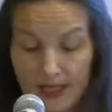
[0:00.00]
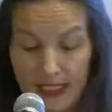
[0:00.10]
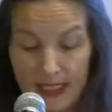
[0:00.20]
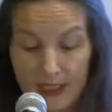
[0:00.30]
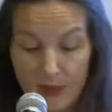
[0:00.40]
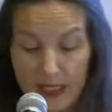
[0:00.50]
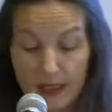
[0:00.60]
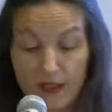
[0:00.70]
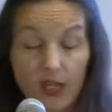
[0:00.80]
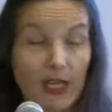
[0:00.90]
It is
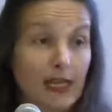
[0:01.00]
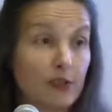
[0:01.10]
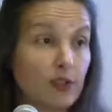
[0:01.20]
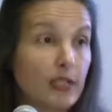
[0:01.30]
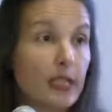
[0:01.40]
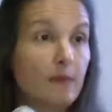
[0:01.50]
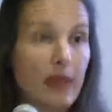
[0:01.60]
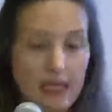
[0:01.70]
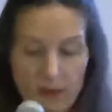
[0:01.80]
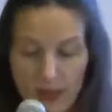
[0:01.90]
being challenged in
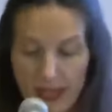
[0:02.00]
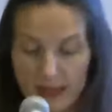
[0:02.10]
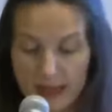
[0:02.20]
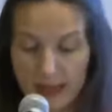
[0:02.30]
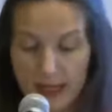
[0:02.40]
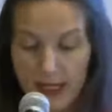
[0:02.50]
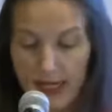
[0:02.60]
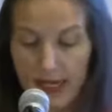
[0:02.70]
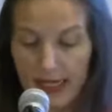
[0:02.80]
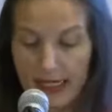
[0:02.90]
many ways
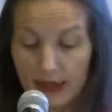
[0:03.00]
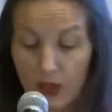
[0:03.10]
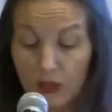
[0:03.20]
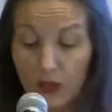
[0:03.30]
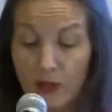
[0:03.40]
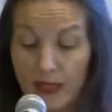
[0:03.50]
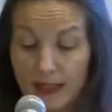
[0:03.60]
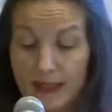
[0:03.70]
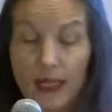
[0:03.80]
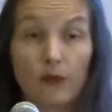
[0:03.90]
and it
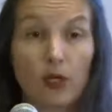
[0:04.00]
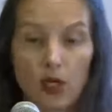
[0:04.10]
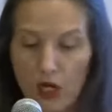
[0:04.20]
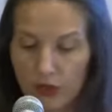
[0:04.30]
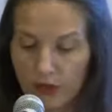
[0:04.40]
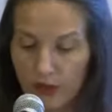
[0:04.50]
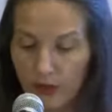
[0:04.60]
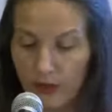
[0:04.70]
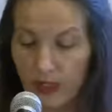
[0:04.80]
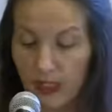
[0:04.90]
undermines our long
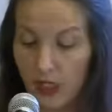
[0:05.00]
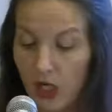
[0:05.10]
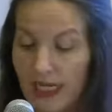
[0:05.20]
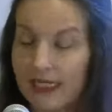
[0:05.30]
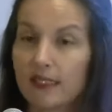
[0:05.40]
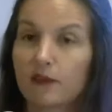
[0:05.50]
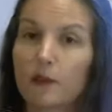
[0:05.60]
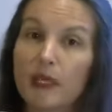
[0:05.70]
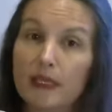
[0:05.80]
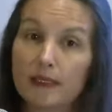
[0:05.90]
term collective
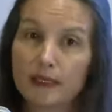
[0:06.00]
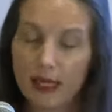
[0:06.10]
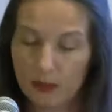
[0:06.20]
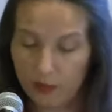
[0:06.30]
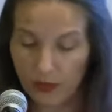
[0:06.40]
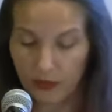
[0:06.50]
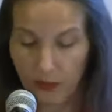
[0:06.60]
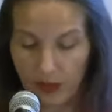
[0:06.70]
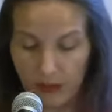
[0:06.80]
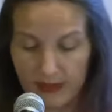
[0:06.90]
peace and
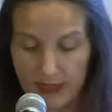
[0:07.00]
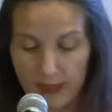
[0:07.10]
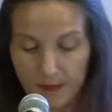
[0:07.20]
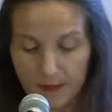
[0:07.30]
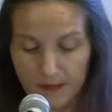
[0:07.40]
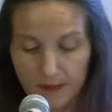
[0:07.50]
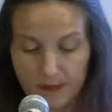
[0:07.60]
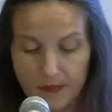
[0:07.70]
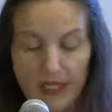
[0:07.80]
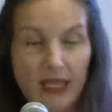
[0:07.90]
prosperity.
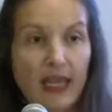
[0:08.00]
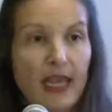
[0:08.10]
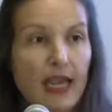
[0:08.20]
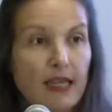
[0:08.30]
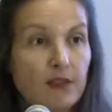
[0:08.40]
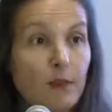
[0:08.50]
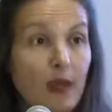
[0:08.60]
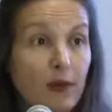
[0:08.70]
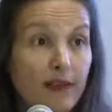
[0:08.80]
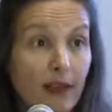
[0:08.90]
As a
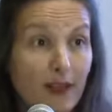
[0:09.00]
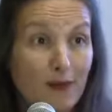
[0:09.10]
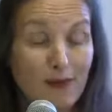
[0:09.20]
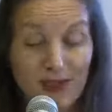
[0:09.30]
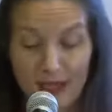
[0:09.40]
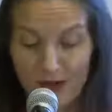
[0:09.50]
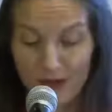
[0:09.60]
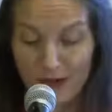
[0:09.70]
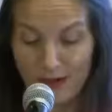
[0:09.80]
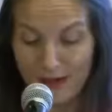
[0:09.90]
maritime
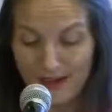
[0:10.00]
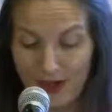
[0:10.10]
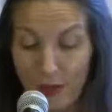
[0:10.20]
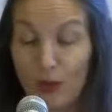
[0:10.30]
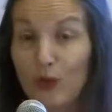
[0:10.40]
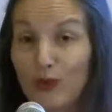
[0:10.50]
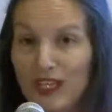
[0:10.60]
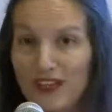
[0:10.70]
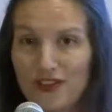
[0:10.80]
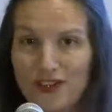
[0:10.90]
nation, a blue
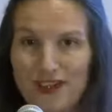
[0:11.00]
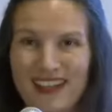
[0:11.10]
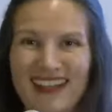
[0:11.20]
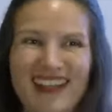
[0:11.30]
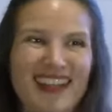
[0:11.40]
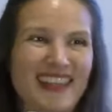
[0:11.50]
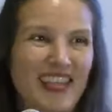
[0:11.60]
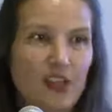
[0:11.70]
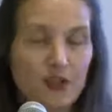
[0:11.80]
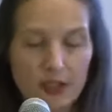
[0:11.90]
nation,
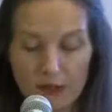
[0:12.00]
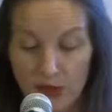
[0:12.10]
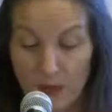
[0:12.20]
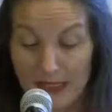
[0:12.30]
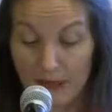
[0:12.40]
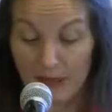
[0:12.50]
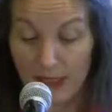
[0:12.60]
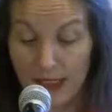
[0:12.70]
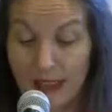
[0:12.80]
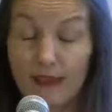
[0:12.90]
nation of the
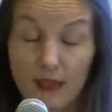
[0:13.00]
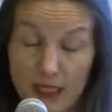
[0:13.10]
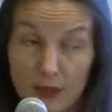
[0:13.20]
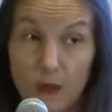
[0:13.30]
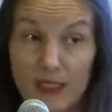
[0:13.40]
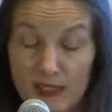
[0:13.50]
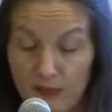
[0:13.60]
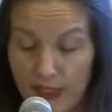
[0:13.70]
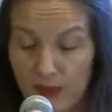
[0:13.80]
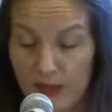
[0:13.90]
Pacific, the
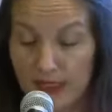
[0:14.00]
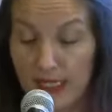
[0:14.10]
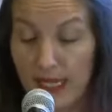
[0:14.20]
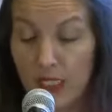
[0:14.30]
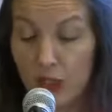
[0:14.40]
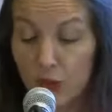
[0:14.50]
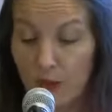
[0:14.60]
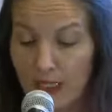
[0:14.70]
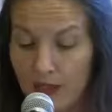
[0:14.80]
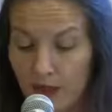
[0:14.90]
Indo-Pacific, with 2
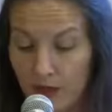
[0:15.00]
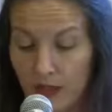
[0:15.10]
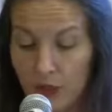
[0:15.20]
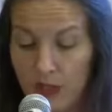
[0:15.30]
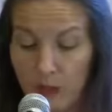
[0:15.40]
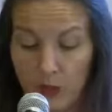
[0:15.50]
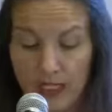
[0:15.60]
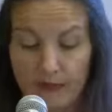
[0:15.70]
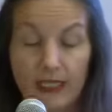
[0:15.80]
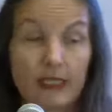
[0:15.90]
million French people
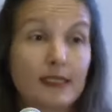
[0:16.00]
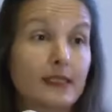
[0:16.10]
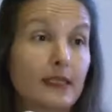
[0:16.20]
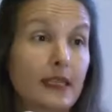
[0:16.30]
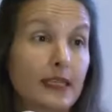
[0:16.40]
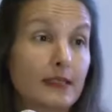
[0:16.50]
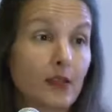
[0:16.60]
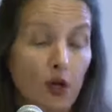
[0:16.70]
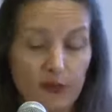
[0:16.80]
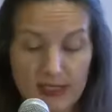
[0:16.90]
living in its, in its
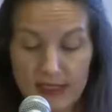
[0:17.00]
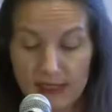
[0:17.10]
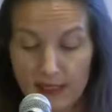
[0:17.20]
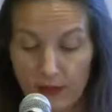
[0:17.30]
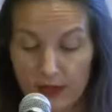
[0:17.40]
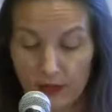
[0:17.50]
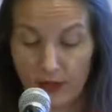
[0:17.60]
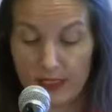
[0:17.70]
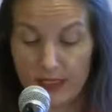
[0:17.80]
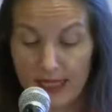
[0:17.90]
overseas
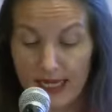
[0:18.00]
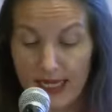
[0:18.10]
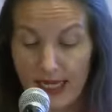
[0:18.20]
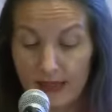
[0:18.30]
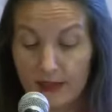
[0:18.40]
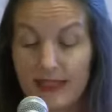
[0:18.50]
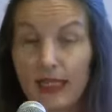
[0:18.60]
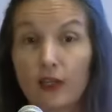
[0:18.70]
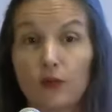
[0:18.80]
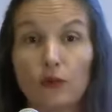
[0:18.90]
territories, and the
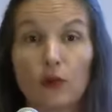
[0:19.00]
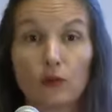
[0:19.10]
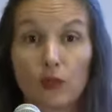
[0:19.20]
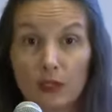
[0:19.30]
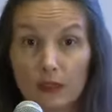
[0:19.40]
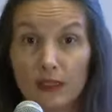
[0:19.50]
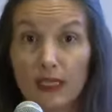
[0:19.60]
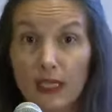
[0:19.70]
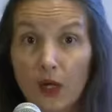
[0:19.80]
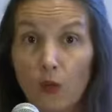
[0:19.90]
Second World War,
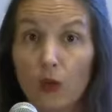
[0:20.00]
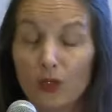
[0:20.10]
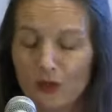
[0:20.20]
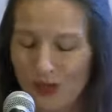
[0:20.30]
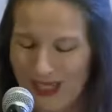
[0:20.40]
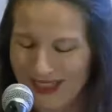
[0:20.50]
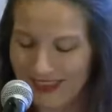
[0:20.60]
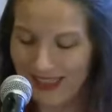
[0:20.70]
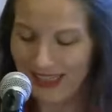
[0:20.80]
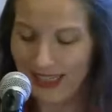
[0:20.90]
worldwide
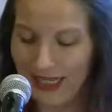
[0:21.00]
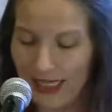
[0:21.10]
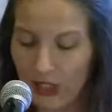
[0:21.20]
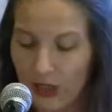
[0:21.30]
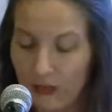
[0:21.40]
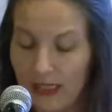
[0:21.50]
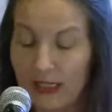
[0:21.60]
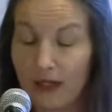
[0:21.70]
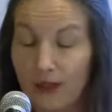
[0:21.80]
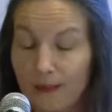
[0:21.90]
economic,
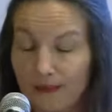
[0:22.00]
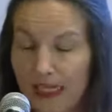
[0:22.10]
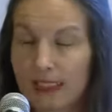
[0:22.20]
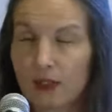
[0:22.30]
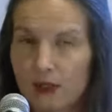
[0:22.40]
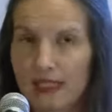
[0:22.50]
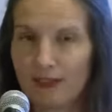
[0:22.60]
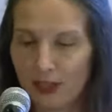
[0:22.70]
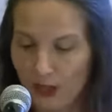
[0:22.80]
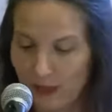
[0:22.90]
um, exclusive
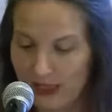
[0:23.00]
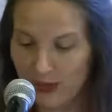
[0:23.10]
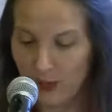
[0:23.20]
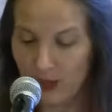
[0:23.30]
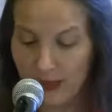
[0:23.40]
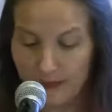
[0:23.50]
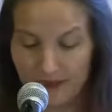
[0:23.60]
economic zone.